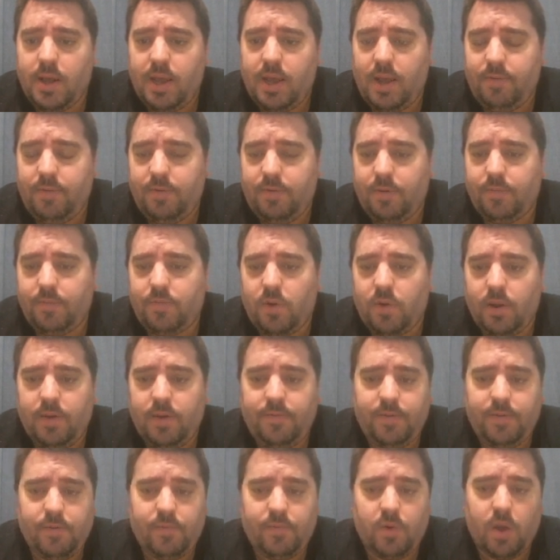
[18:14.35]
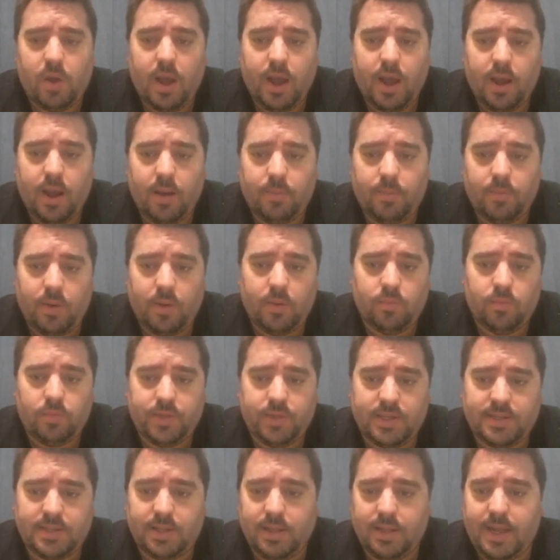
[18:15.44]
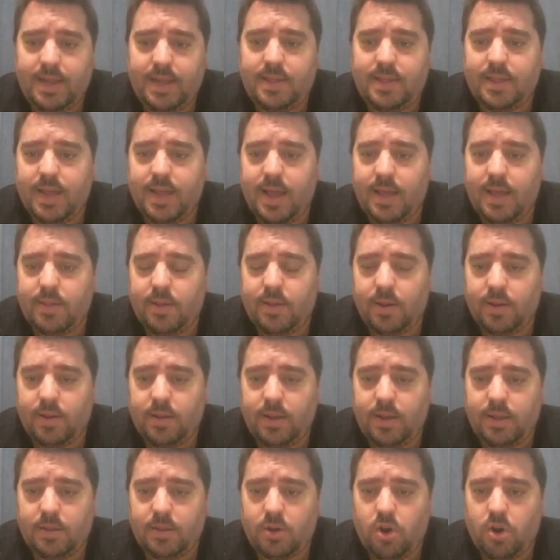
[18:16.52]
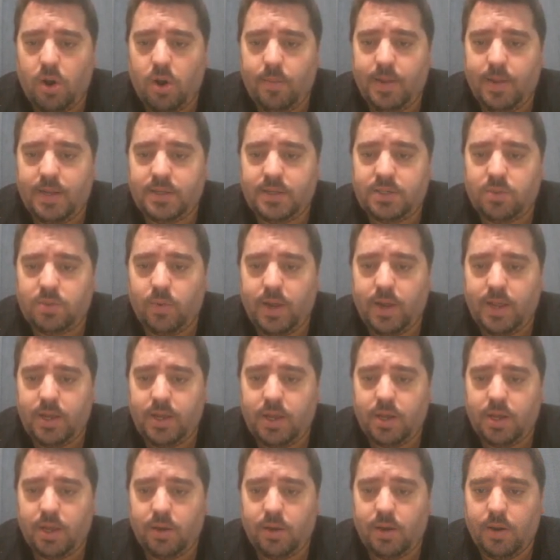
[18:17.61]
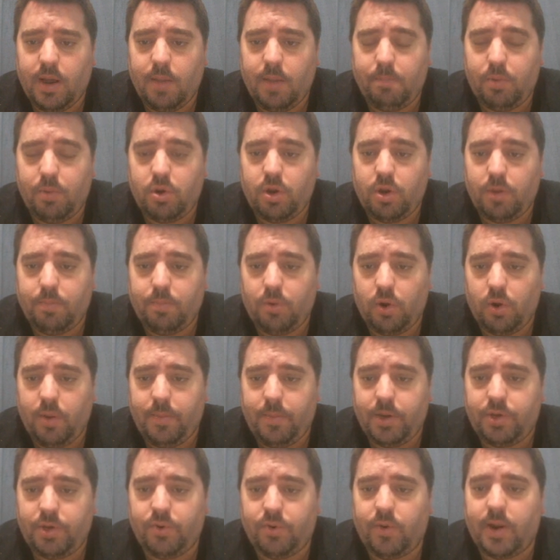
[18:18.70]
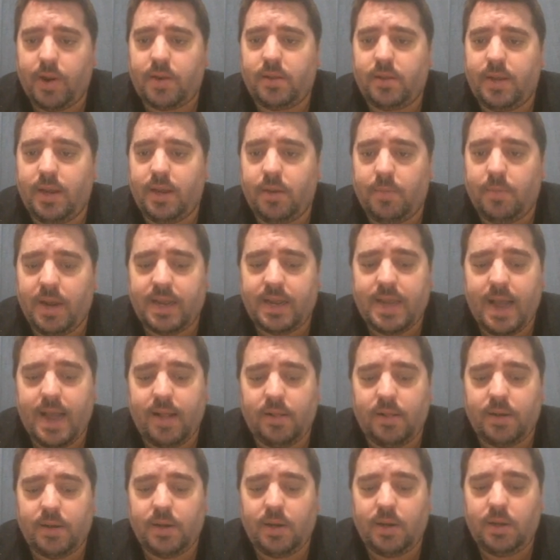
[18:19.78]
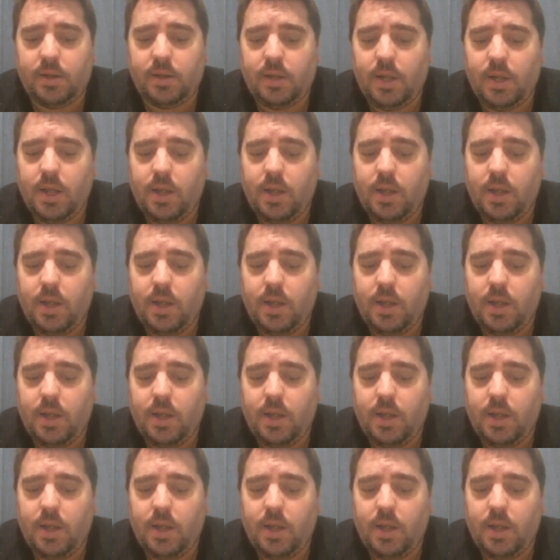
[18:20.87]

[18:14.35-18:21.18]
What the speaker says: If you've there's a link there that in the comments where you can book an appointment directly into my calendar.